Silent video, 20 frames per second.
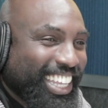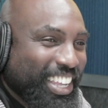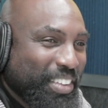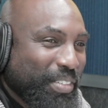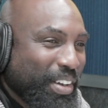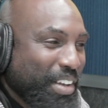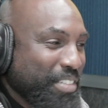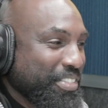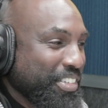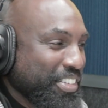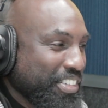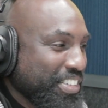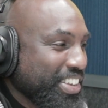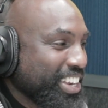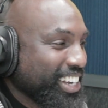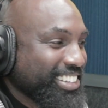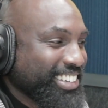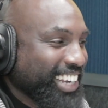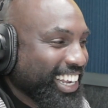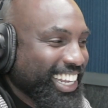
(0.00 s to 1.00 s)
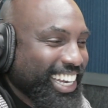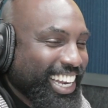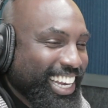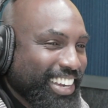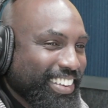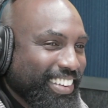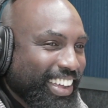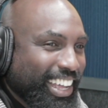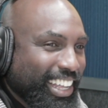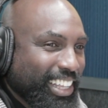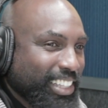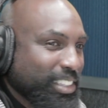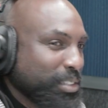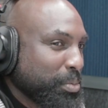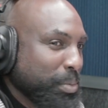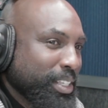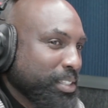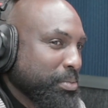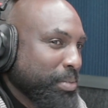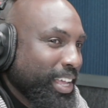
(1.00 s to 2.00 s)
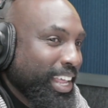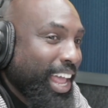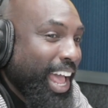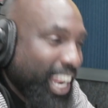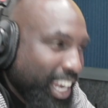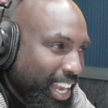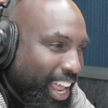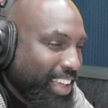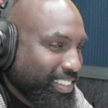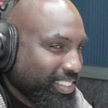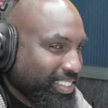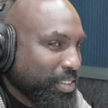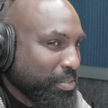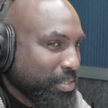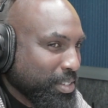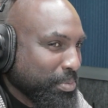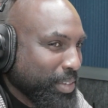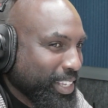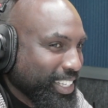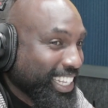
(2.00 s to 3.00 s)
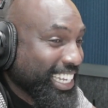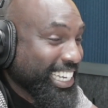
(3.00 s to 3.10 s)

Keyboard for real. Check it anyway. Space bar had to have some space.